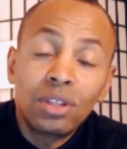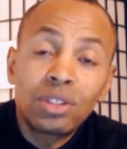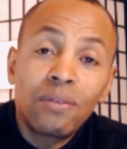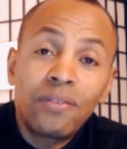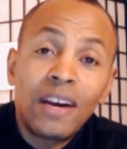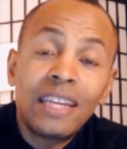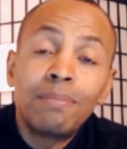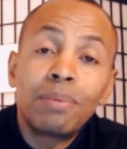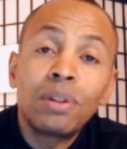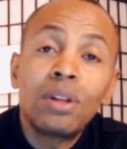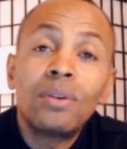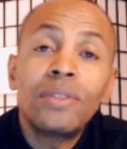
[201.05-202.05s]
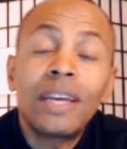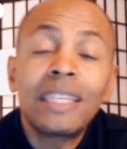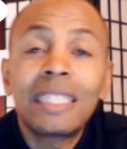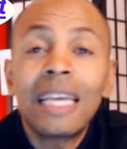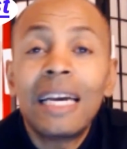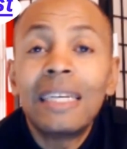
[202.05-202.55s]
also find it below
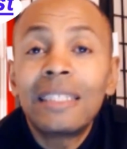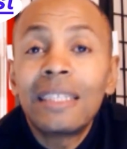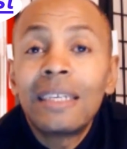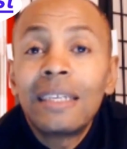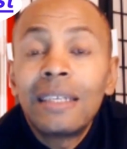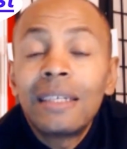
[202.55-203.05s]
that says